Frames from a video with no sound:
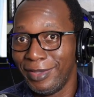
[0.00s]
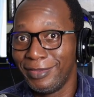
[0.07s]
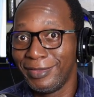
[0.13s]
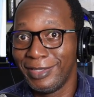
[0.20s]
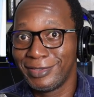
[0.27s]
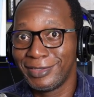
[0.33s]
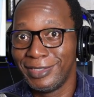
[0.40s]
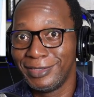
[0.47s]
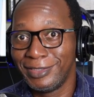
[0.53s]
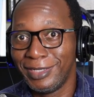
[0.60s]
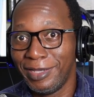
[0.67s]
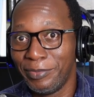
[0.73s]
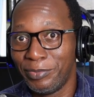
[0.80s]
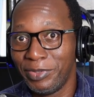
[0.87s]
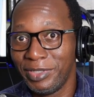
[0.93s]
And that's the
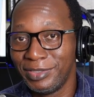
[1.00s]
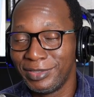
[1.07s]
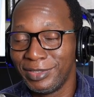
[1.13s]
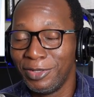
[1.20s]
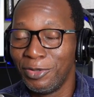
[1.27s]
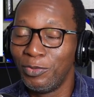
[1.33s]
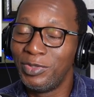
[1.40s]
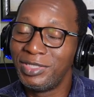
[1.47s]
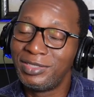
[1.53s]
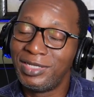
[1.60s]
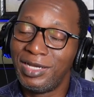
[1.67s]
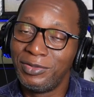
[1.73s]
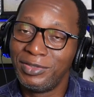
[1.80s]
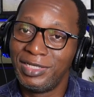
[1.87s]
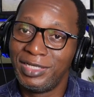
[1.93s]
entire bridge, which
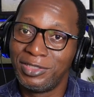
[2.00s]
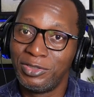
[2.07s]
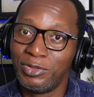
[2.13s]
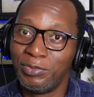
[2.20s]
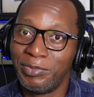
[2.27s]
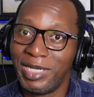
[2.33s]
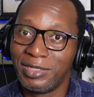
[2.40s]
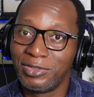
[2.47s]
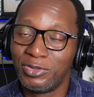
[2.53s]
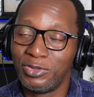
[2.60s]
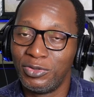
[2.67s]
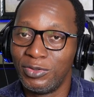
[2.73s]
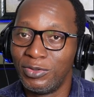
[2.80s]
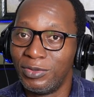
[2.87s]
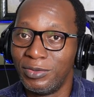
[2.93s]
now takes you back
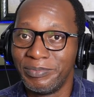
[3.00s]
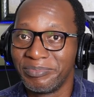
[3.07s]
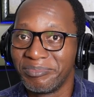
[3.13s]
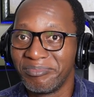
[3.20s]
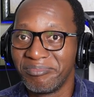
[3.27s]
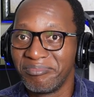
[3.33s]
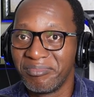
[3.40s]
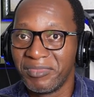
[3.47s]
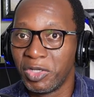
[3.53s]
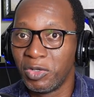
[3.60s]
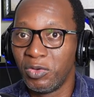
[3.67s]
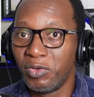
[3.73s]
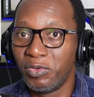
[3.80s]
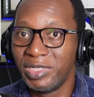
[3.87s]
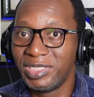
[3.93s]
to your
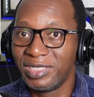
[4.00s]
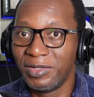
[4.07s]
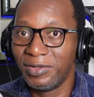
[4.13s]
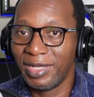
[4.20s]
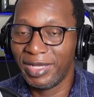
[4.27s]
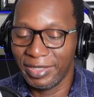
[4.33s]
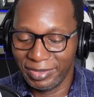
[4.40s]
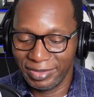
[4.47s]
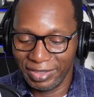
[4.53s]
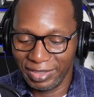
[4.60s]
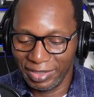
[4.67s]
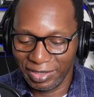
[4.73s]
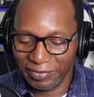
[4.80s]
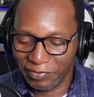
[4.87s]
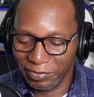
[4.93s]
original
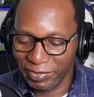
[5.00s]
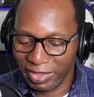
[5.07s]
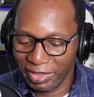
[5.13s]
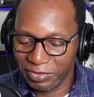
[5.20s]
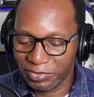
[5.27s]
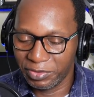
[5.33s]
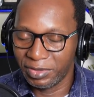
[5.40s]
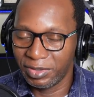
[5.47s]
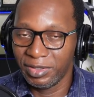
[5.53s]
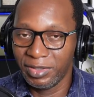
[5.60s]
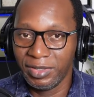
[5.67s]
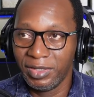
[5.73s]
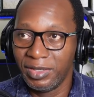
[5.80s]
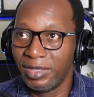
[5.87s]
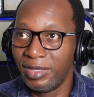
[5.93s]
idea, like from the intro.
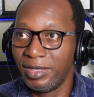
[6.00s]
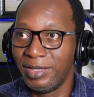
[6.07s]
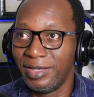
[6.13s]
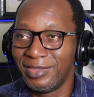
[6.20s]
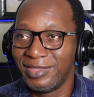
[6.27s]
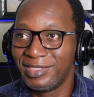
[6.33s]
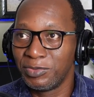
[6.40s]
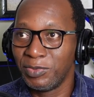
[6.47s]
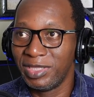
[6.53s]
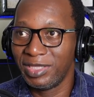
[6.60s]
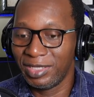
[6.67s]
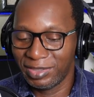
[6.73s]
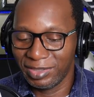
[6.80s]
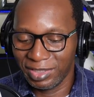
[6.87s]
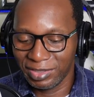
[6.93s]
And this is where
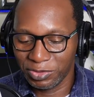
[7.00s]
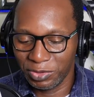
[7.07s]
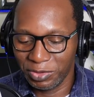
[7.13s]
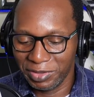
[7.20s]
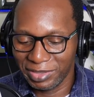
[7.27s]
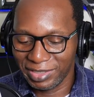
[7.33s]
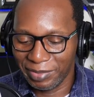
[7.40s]
the guitar solo